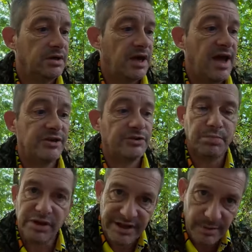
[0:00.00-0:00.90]
and
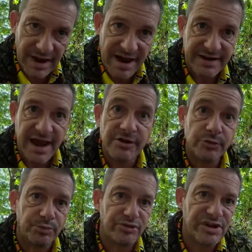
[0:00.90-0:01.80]
playback
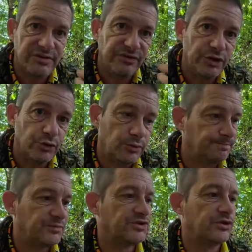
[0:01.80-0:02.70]
and preview
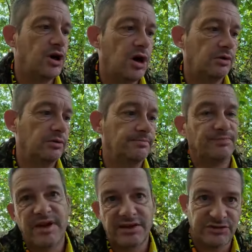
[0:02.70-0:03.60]
so all
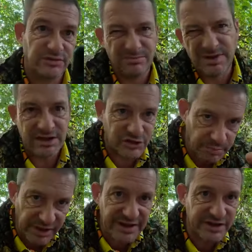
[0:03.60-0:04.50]
that
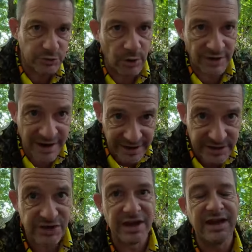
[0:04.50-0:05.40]
explains what that
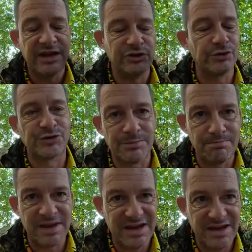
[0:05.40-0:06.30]
is. It doesn't
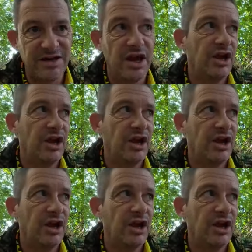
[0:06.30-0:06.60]
mean